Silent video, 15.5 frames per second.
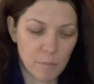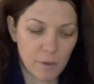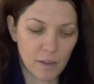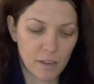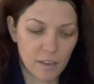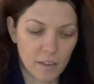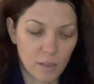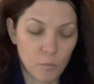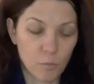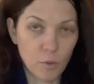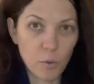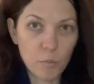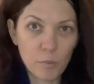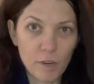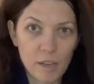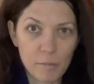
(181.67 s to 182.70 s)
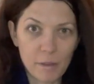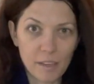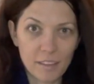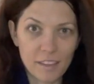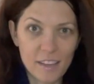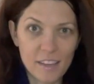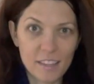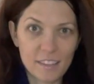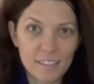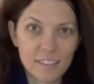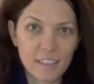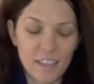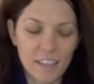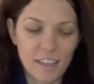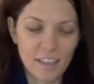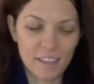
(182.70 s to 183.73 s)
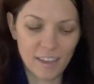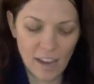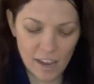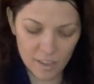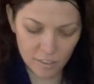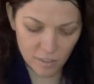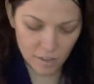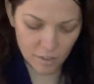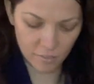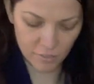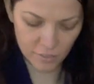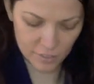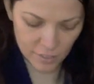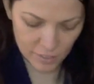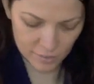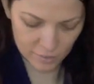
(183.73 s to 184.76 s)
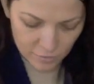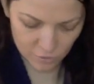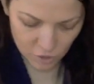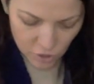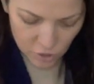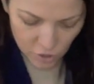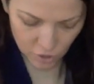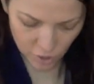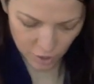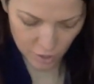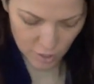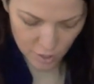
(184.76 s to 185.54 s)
but it won't break my cleanse, and I love the taste of ginger.